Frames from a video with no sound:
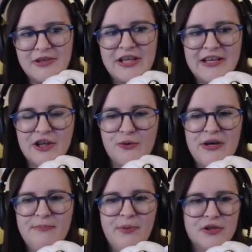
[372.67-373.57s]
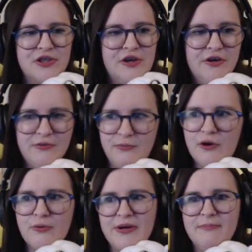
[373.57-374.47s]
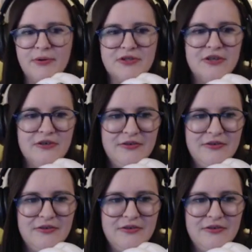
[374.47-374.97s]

Click the green button. What green button?